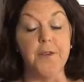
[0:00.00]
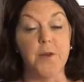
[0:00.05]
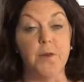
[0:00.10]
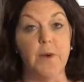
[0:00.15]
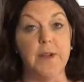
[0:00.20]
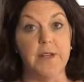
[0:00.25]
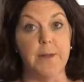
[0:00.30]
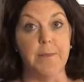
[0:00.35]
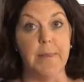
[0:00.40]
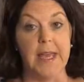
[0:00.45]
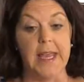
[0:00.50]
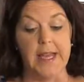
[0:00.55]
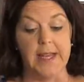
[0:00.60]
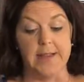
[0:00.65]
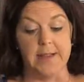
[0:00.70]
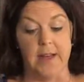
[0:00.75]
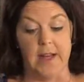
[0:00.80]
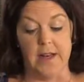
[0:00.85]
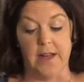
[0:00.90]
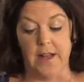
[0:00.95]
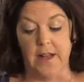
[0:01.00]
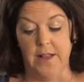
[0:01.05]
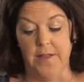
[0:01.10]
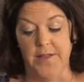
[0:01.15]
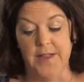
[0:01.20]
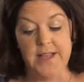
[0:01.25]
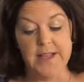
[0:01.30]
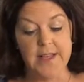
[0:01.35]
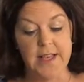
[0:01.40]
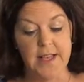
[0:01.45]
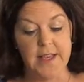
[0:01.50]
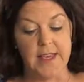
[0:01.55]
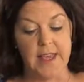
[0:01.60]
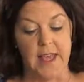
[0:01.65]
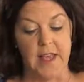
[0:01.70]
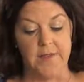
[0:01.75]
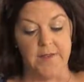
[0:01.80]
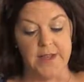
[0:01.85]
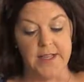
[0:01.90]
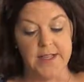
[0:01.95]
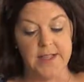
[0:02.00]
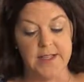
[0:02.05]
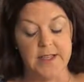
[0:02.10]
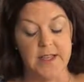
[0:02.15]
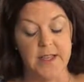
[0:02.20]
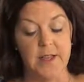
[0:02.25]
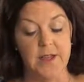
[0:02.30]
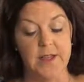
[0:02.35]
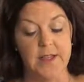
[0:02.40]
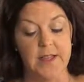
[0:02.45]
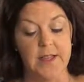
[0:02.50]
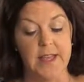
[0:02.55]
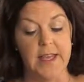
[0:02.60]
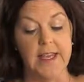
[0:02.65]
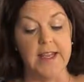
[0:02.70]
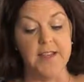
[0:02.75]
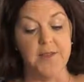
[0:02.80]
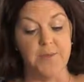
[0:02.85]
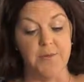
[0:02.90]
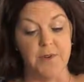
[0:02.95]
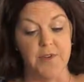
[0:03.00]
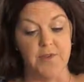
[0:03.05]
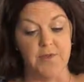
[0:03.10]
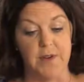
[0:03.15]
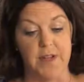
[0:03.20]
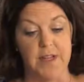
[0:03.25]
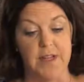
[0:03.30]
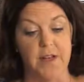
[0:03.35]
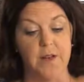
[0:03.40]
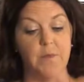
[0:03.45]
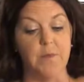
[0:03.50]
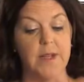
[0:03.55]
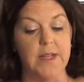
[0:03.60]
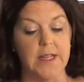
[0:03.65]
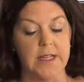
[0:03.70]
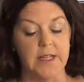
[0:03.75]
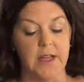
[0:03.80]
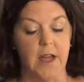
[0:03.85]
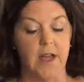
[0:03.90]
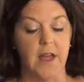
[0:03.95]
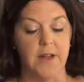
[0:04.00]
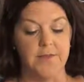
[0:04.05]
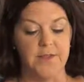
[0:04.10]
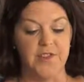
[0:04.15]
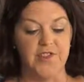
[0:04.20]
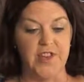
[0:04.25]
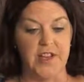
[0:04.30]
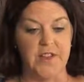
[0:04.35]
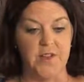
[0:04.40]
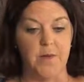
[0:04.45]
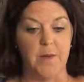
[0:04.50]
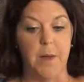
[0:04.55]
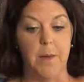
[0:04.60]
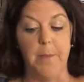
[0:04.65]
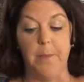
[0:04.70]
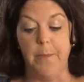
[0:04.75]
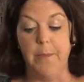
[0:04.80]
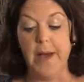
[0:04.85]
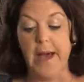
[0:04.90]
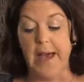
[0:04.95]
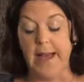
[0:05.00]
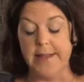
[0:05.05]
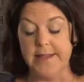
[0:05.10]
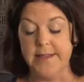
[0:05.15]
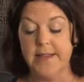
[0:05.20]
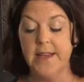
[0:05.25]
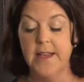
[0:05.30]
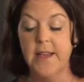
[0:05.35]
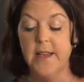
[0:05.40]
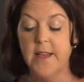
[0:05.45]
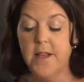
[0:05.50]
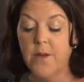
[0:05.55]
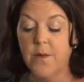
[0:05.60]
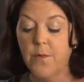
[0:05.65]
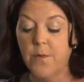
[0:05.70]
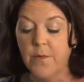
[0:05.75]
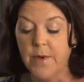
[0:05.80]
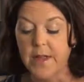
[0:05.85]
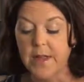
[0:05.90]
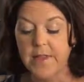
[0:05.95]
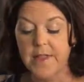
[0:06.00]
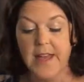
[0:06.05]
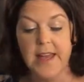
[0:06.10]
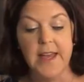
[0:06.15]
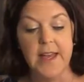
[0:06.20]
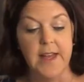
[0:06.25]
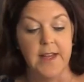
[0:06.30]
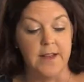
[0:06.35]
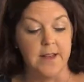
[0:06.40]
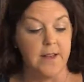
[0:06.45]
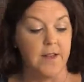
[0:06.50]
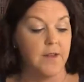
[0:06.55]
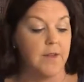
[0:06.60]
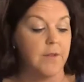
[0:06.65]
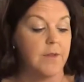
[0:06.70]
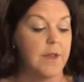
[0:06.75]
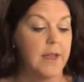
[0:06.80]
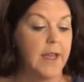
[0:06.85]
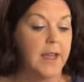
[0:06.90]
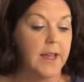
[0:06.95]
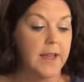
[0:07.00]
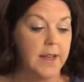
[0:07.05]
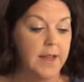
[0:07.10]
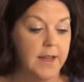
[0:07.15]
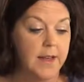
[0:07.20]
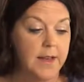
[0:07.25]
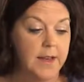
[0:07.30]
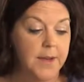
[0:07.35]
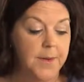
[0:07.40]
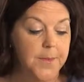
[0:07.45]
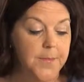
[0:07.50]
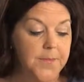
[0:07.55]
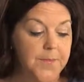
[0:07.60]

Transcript: you're going to paint on it. This canvas is pre-treated. We did not have to gesso it, but we then created